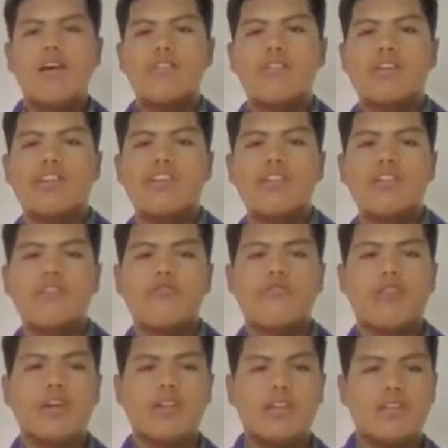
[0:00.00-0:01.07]
The killer
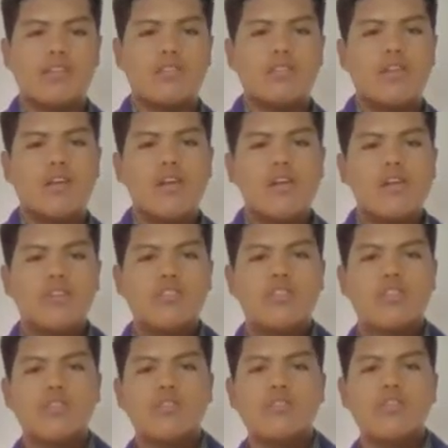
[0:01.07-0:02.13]
fungus
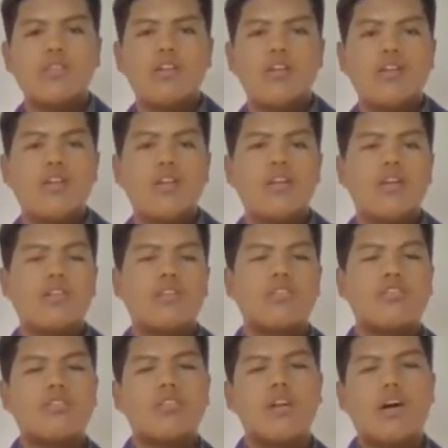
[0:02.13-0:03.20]

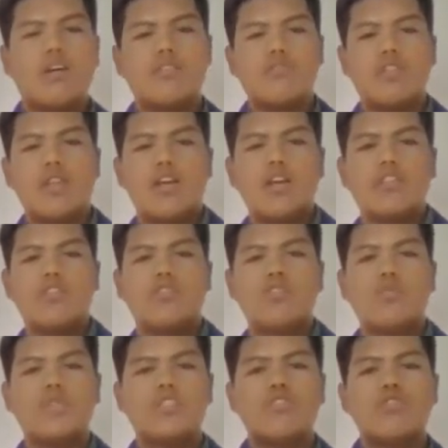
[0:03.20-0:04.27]
turned out to
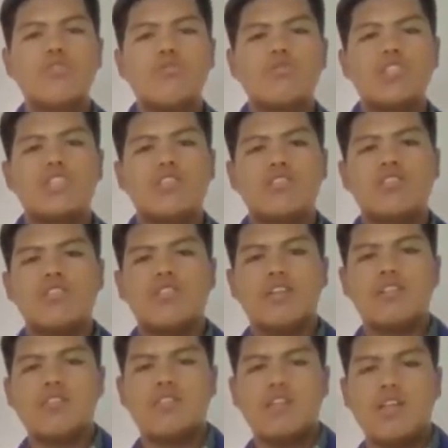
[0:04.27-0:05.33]
be two
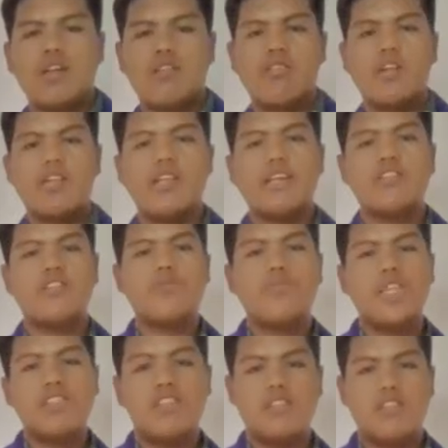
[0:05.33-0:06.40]
distinctly related
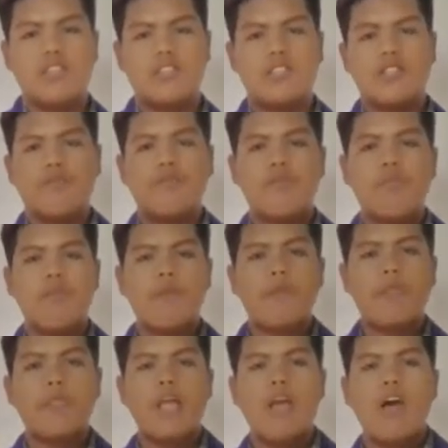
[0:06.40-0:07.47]
species.
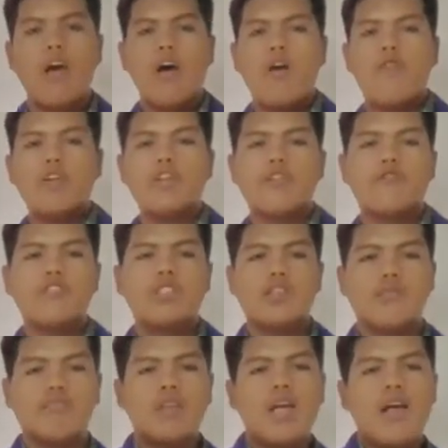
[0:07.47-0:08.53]
One of
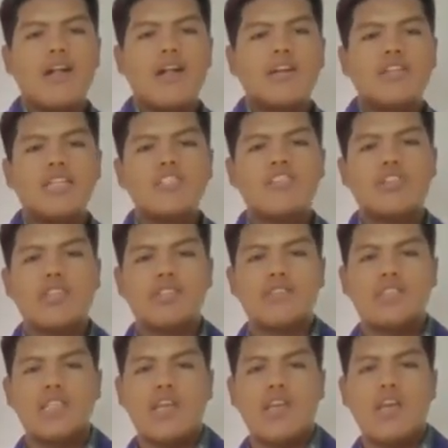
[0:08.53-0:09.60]
them, placed
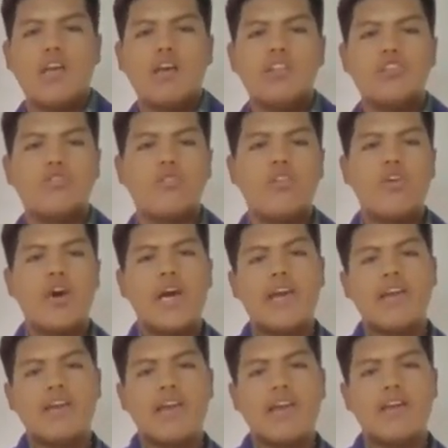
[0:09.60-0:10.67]
gently to
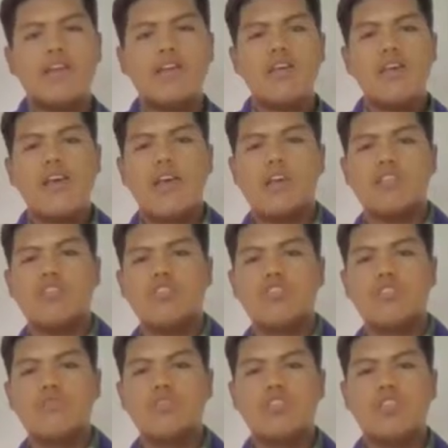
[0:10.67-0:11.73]
ohia and
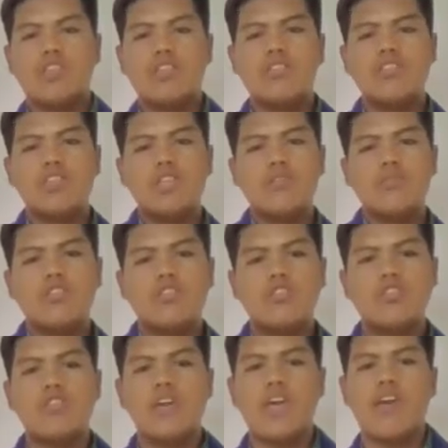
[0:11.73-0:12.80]
some trees, seems
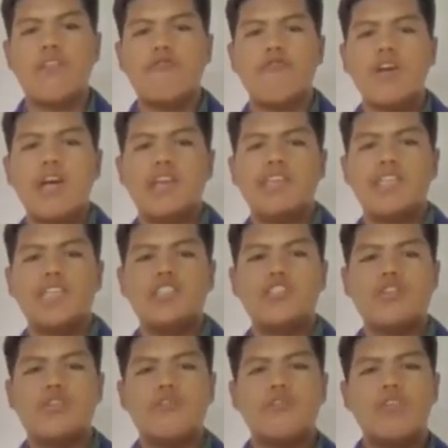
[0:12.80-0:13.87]
to have
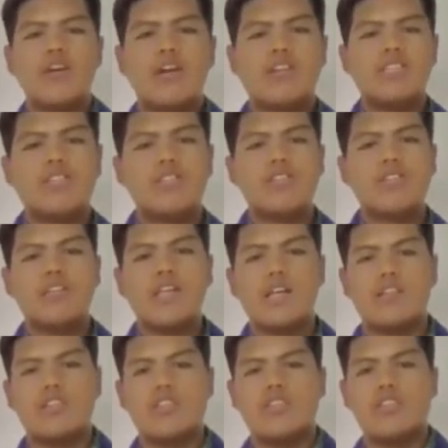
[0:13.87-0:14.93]
native
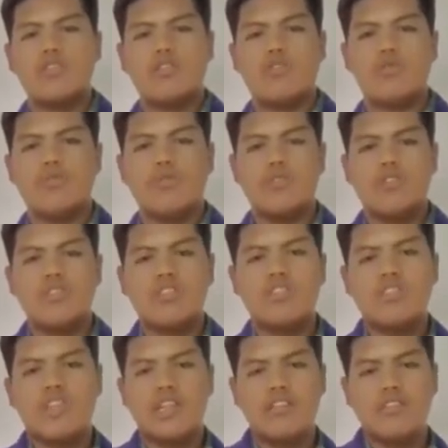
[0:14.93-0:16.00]
resistance to both
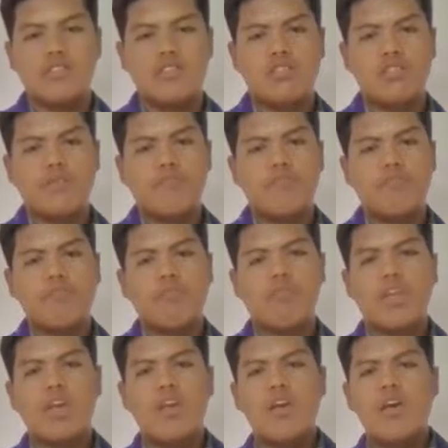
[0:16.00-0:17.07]
strains.
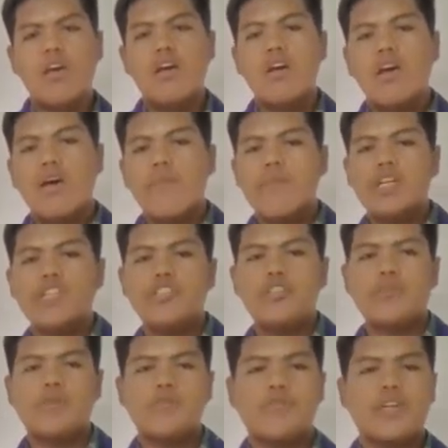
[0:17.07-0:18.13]

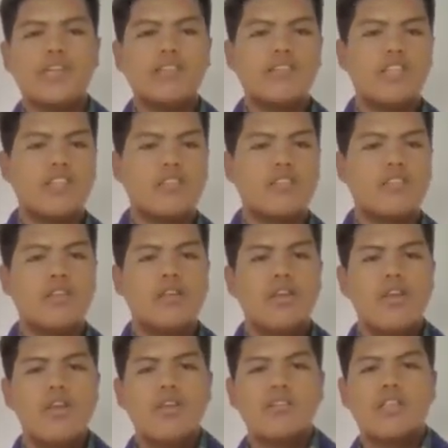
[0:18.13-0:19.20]
Management practices
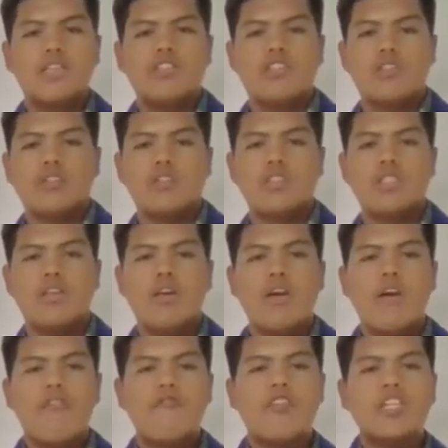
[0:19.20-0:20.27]
such as
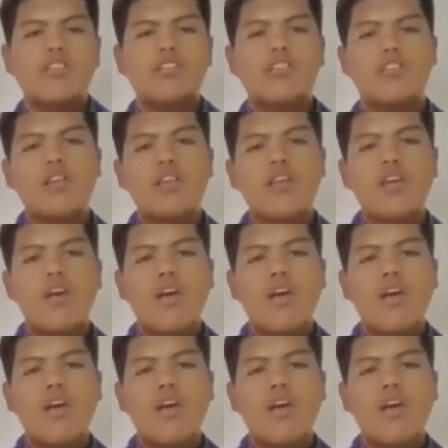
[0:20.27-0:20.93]
fencing